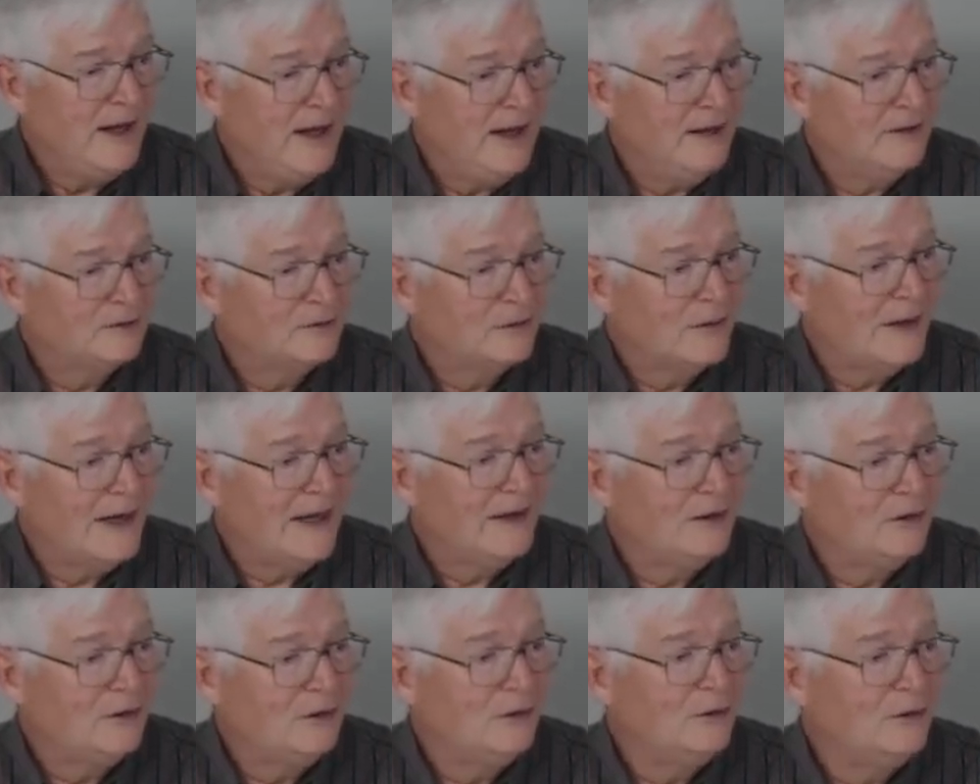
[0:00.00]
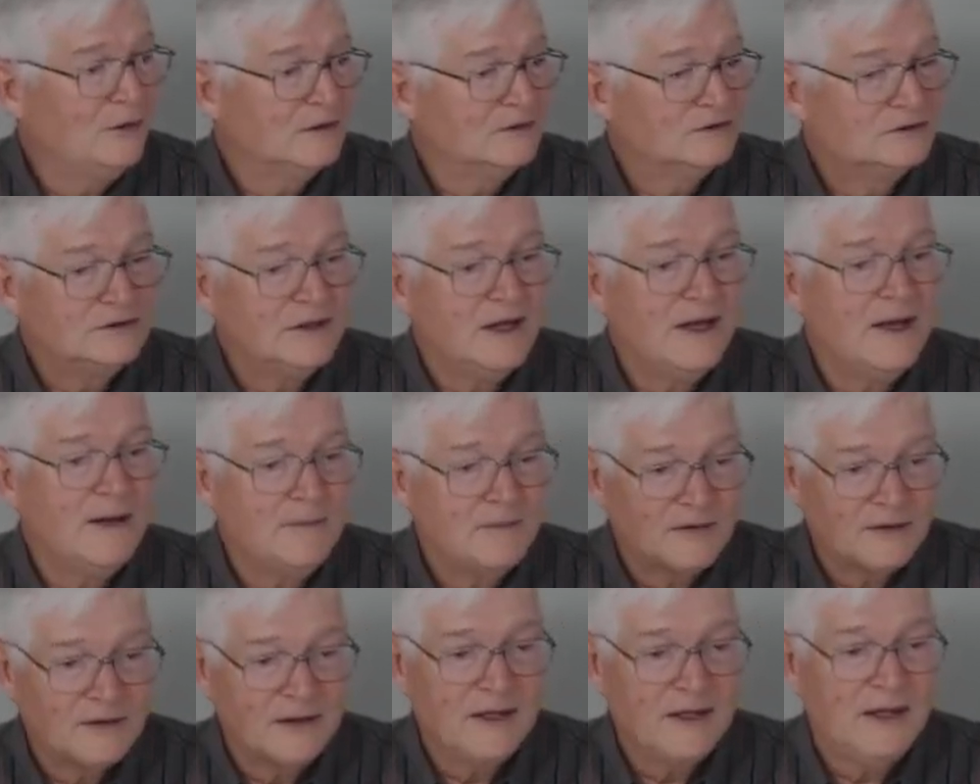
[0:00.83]
and try to do the
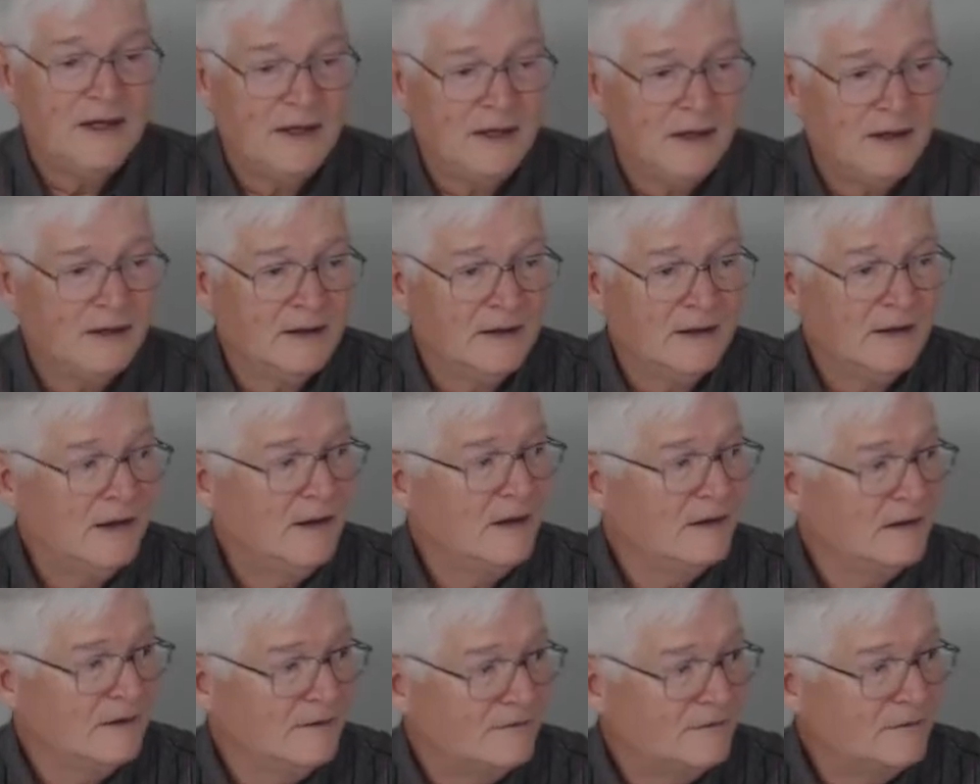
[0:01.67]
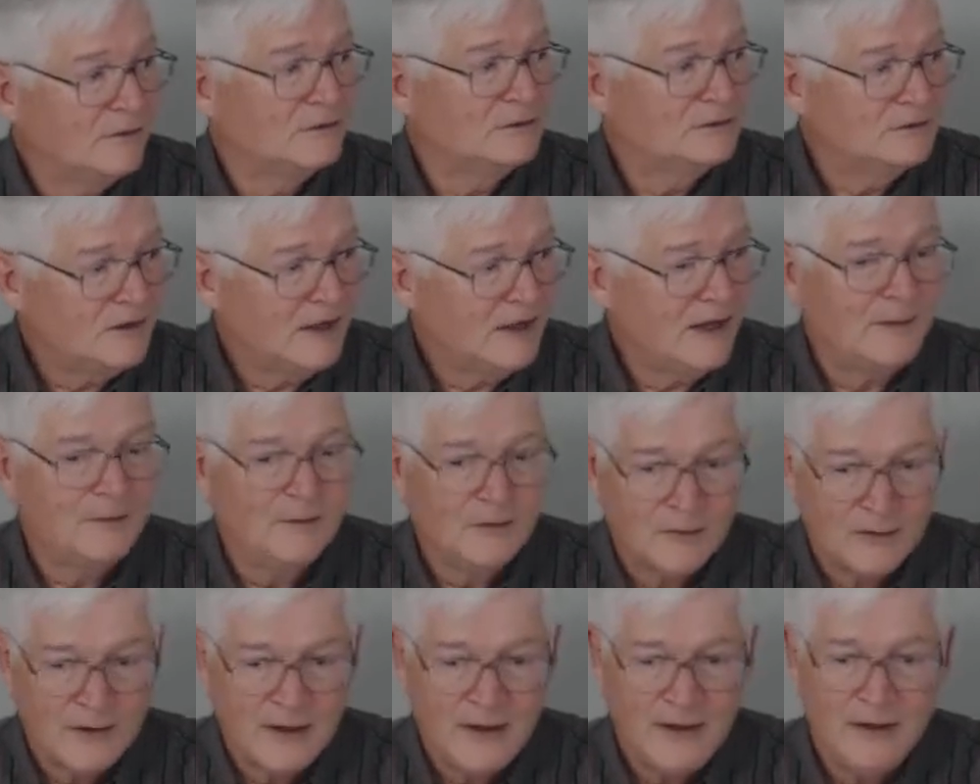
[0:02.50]
same thing the first time
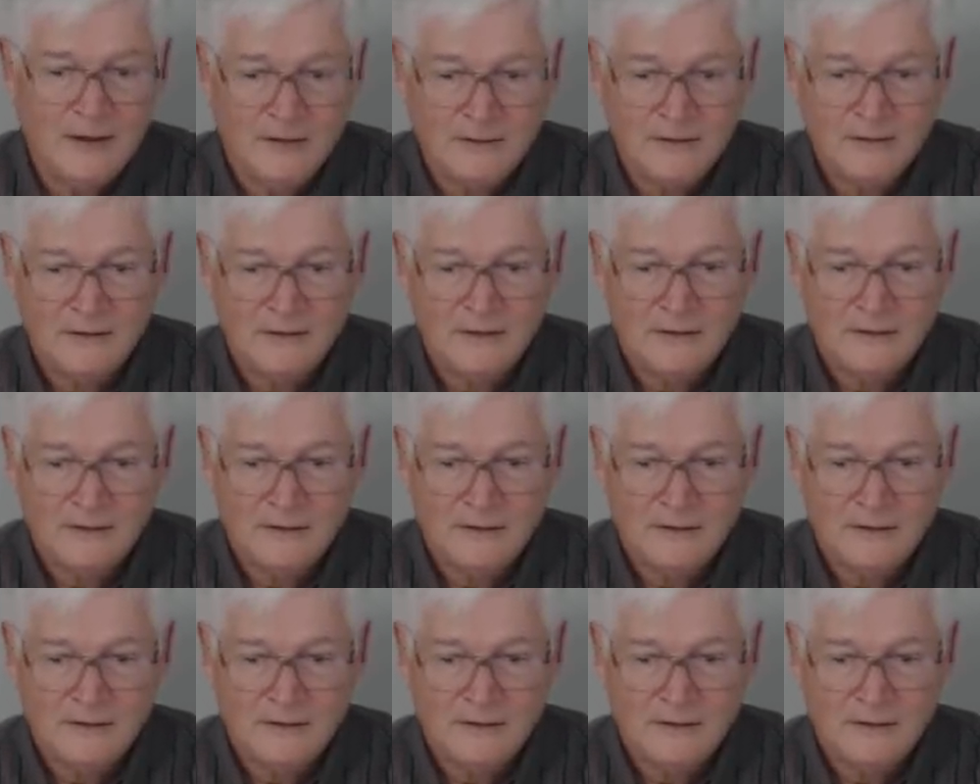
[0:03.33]
around